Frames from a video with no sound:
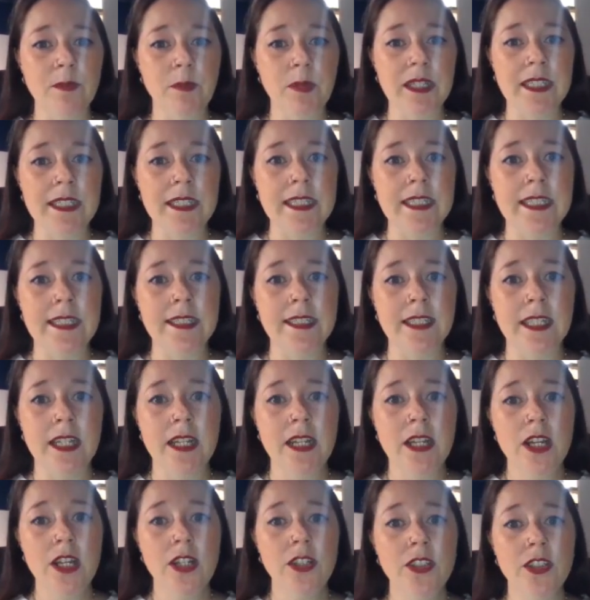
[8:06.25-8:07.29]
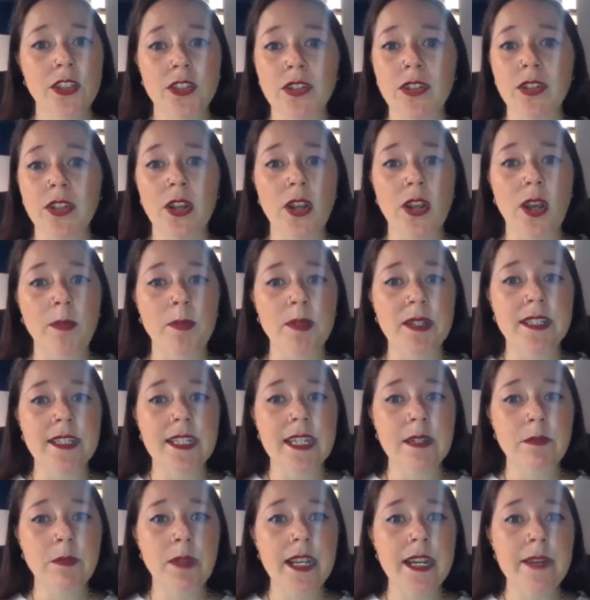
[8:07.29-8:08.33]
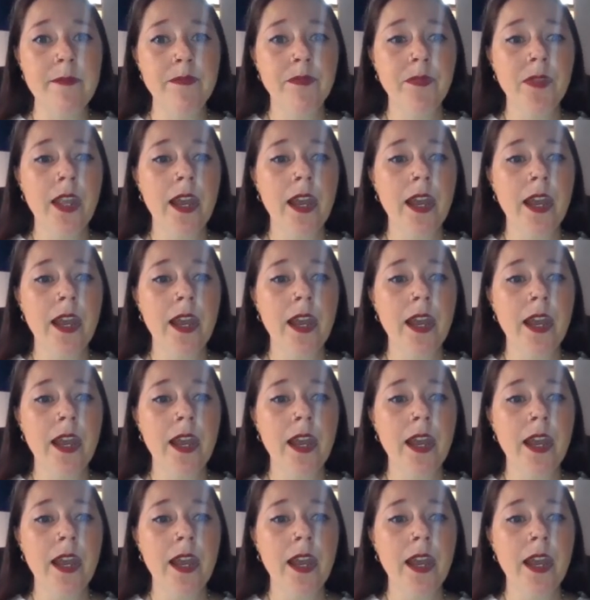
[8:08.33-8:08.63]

please just come and see me.